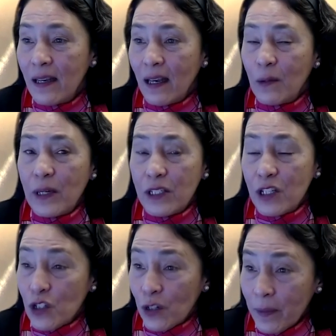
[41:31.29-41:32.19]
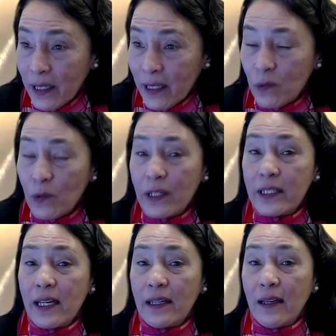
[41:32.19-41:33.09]
I went to Germany and
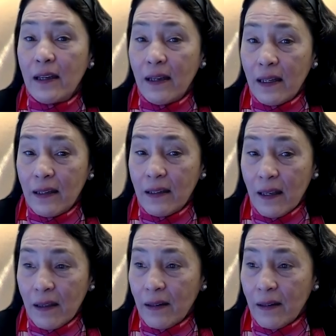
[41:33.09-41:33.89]
worked at a, a,